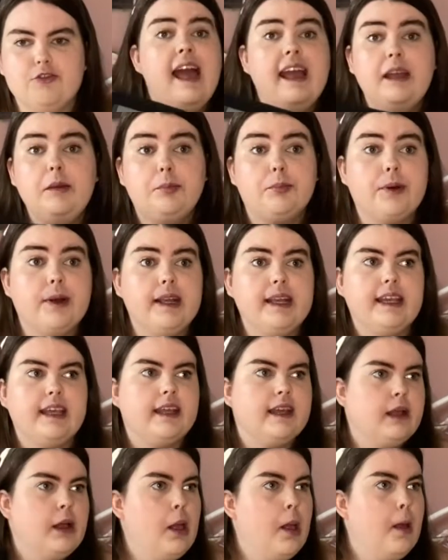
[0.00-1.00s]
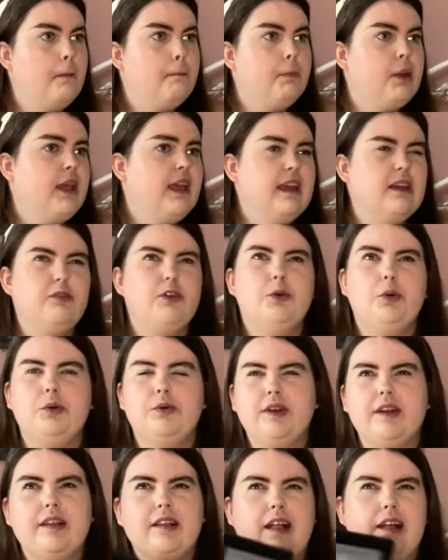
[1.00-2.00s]
A, break it, B, if you were
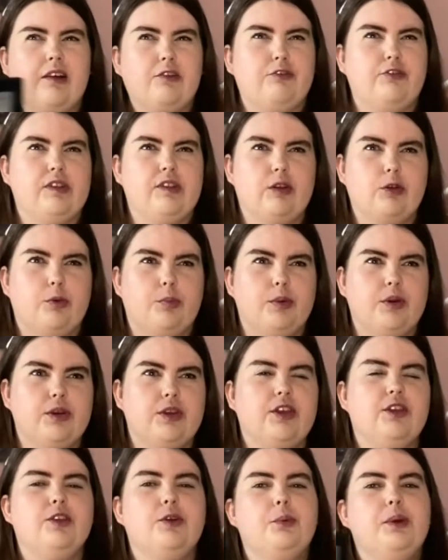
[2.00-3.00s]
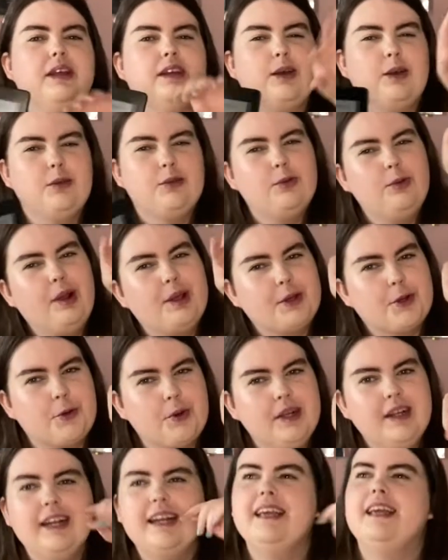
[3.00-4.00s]
reading like a physical book, you know, when it goes all like
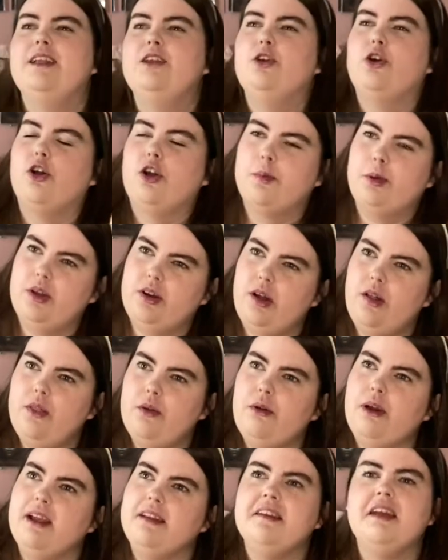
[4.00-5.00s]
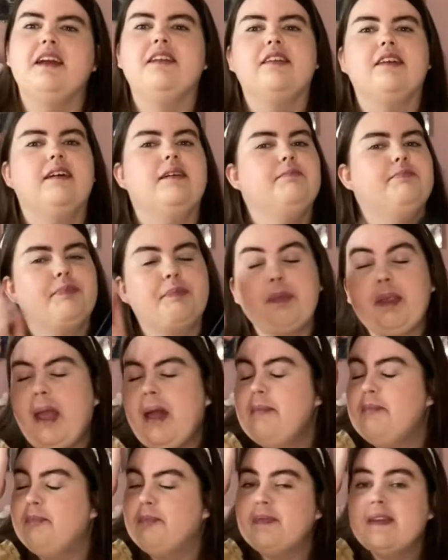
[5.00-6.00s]
crinkly and you gotta put it on the radiator.
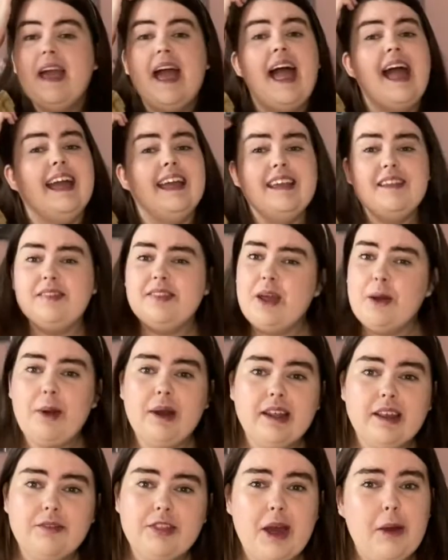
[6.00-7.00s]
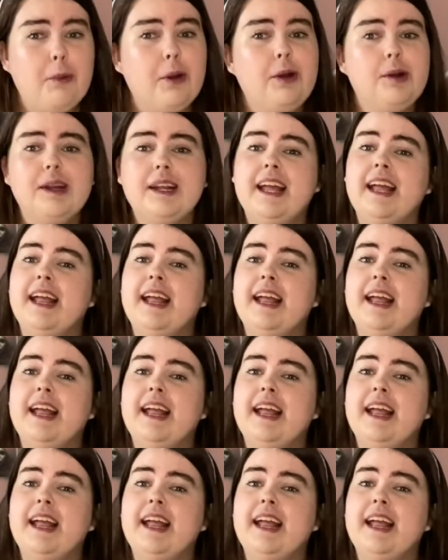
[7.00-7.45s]
Is there any of that worry?